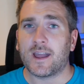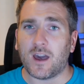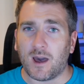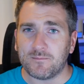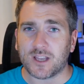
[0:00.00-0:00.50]

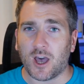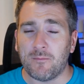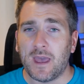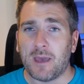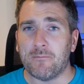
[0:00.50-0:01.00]
comes
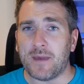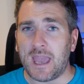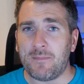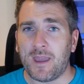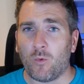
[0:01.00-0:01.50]
home,
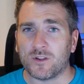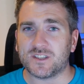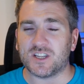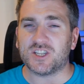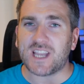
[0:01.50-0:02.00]
maybe
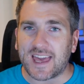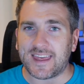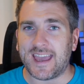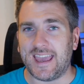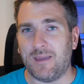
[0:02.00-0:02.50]
wants to check
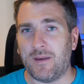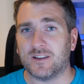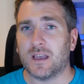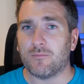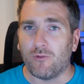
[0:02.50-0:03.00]
their
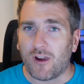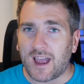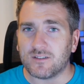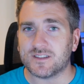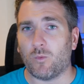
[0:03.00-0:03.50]
emails,
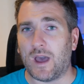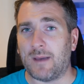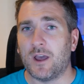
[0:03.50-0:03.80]
browse the web,